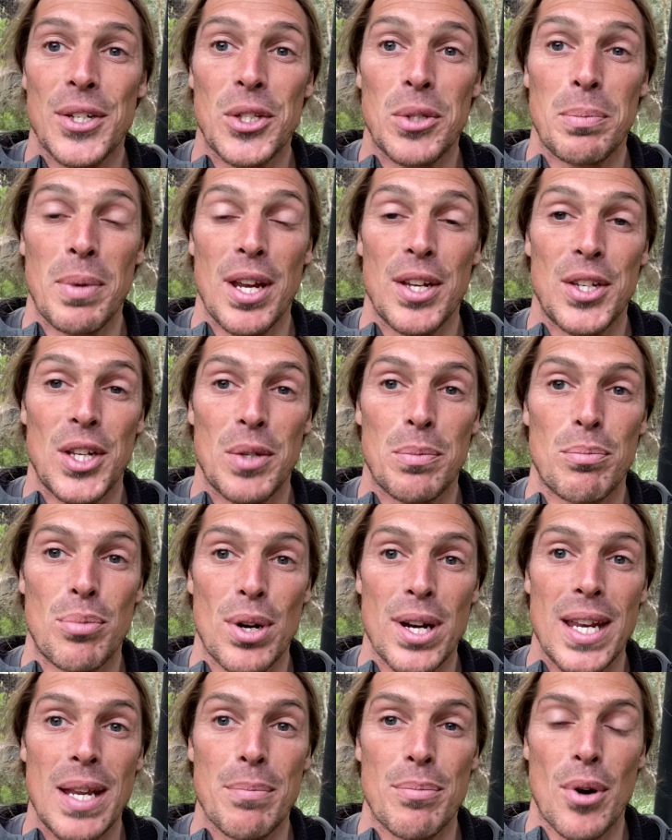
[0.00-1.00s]
species
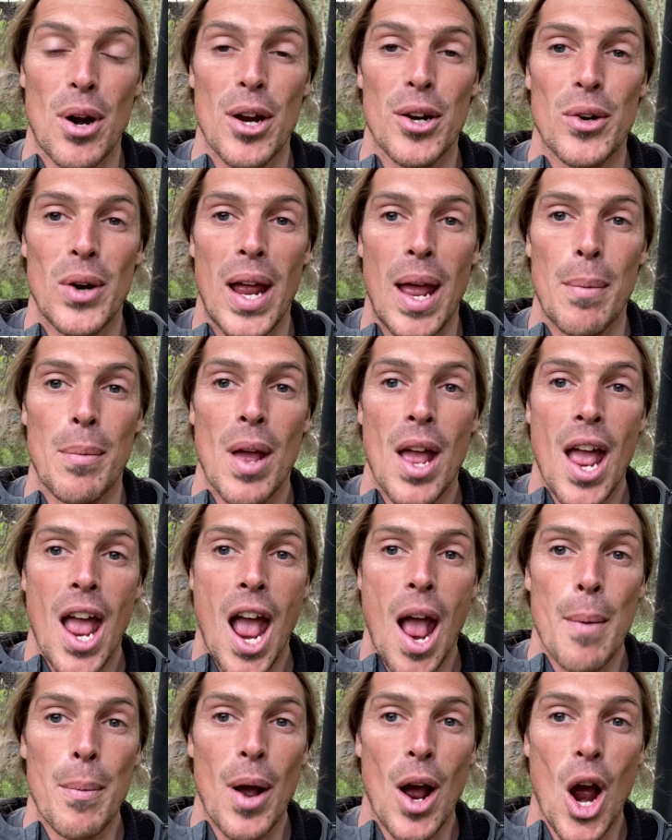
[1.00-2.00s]
breeding program,
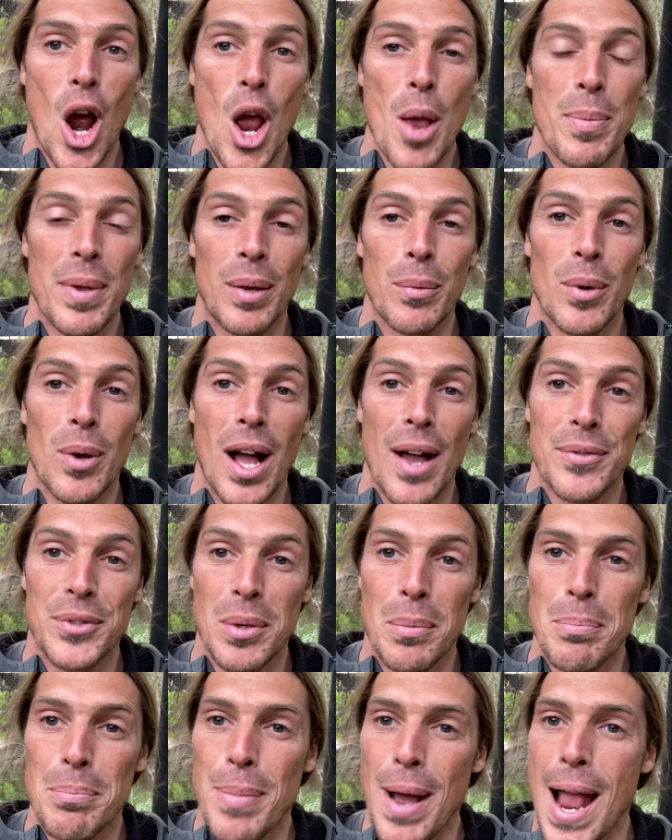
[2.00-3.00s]
and we're hoping we'll have
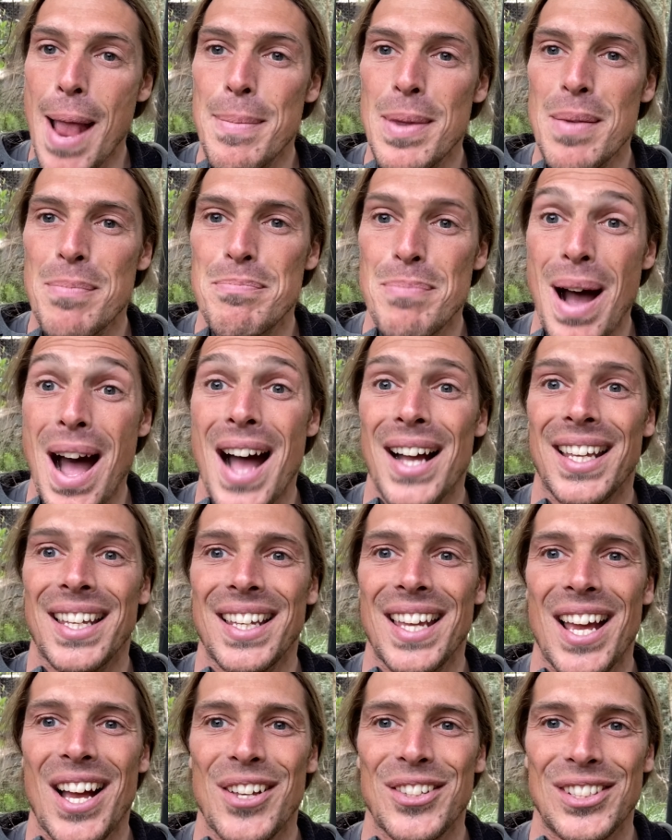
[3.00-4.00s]
some baby
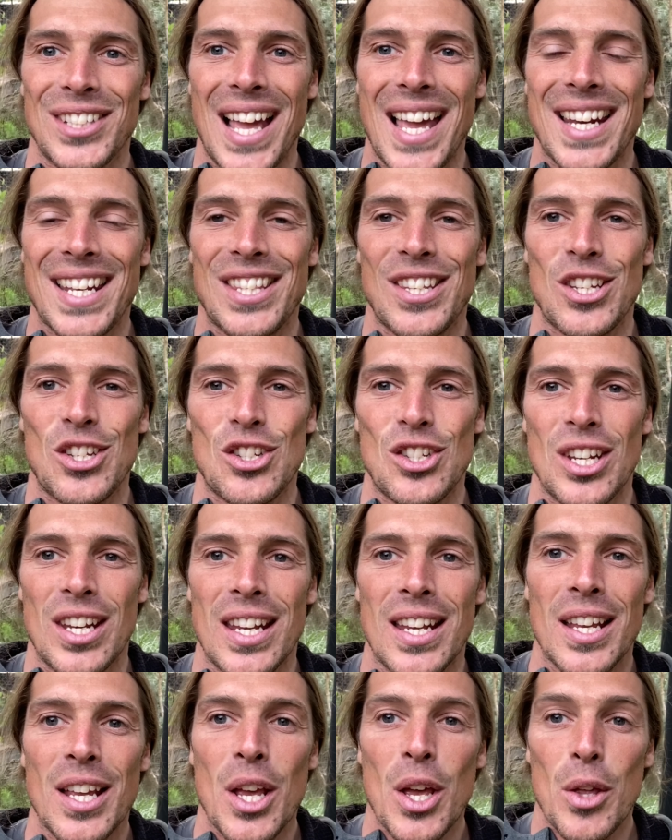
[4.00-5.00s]
barking owls later this
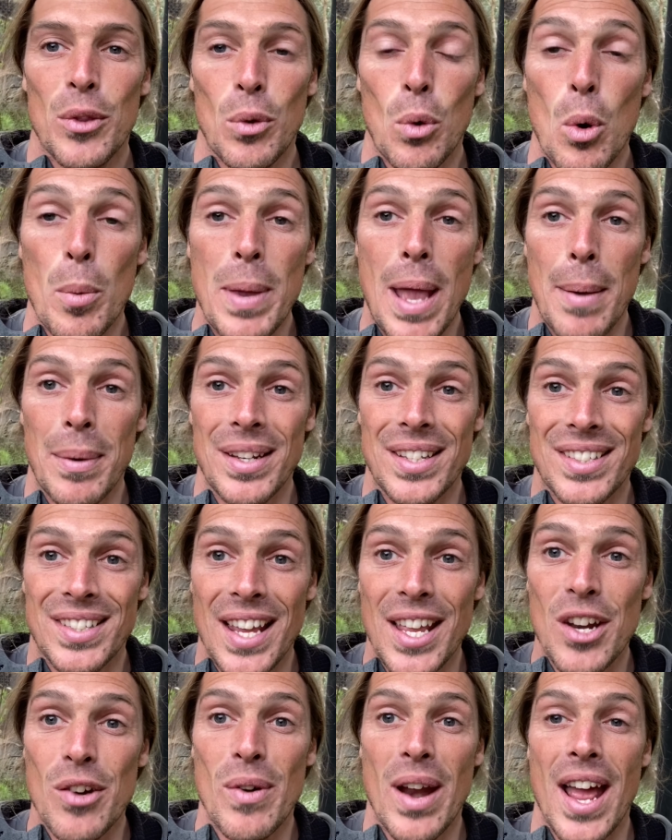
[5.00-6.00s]
year that we'll be able to
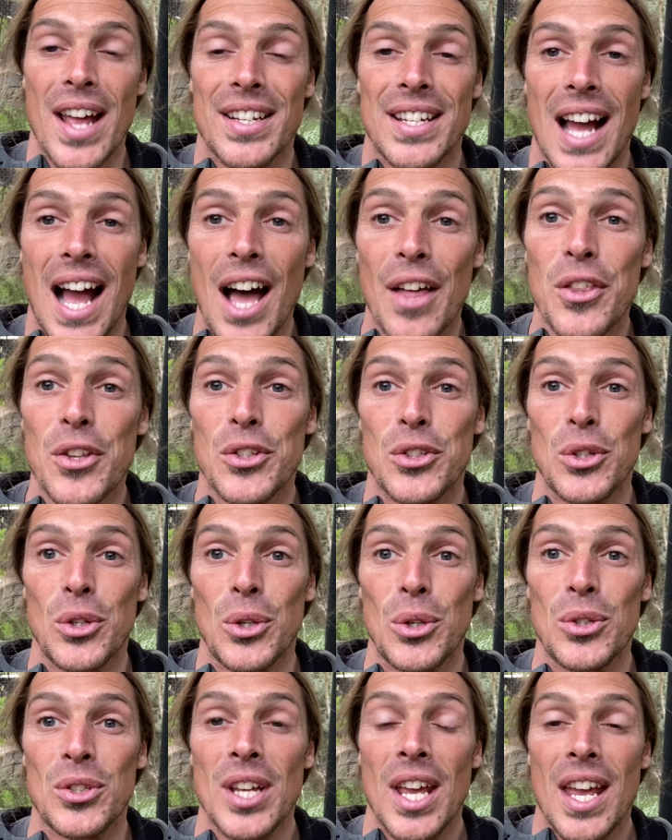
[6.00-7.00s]
send around to other
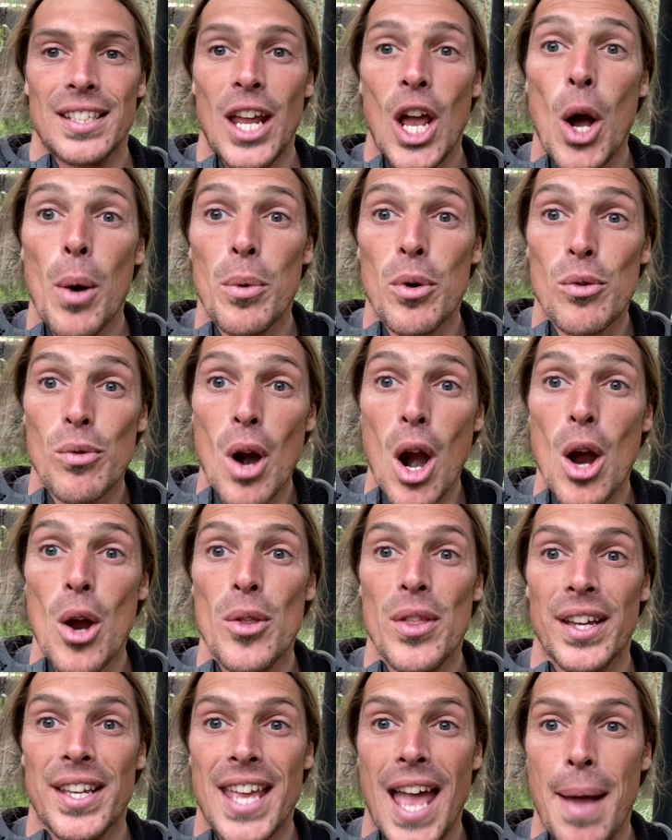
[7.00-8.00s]
zoos to help grow
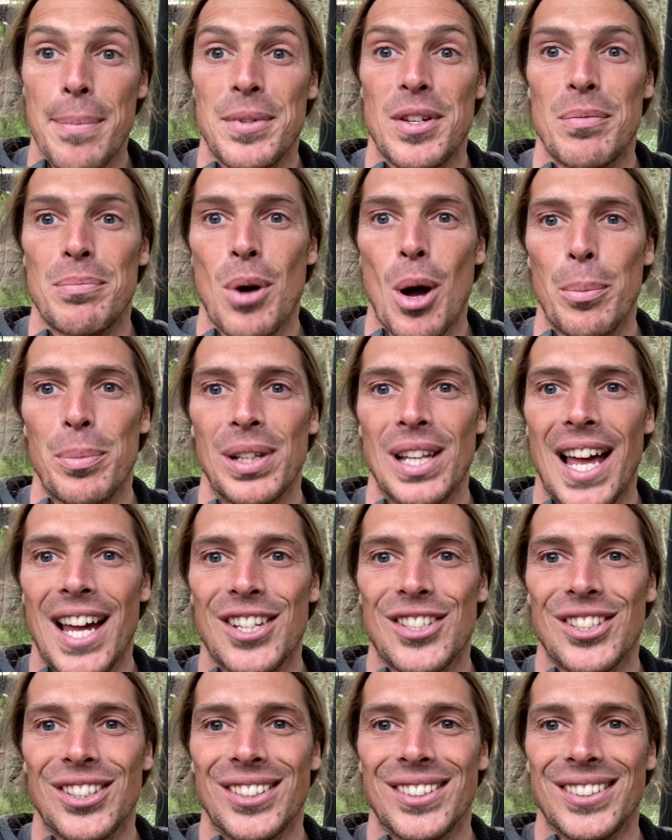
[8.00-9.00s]
the captive population.